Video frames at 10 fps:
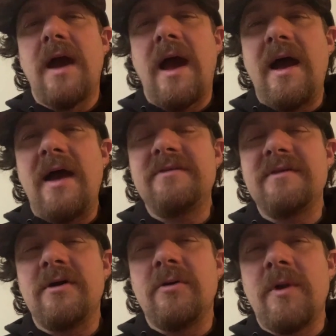I, I
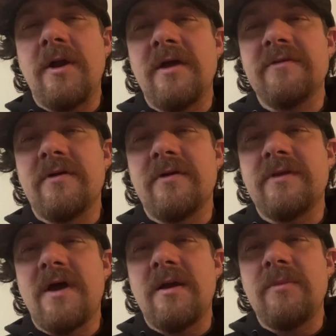tell my guys all the
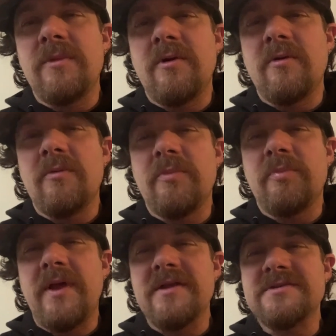time, you know,
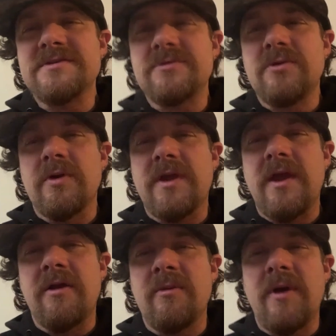plants don't
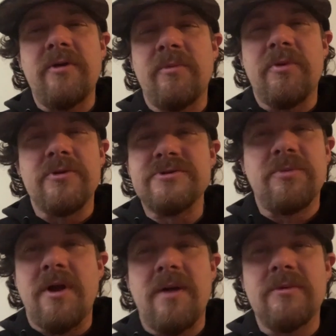care about your
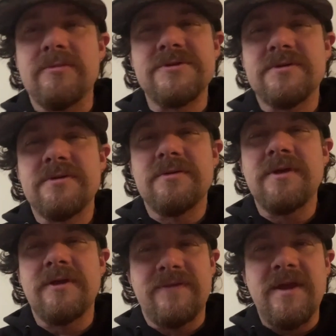personal problems.
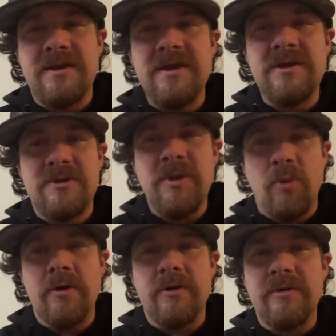Like, they need to be
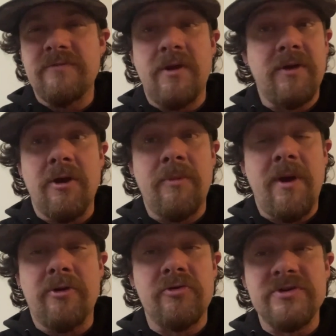watered. They don't care
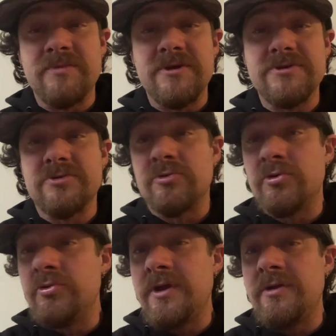about Christmas or
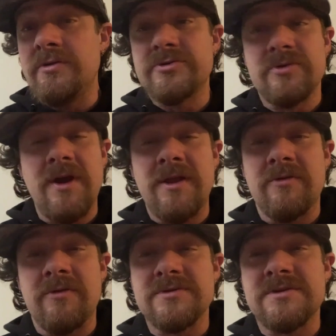New Year's or any
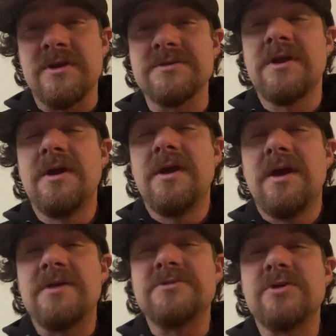of those things.
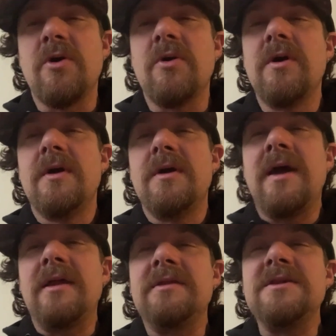And so, at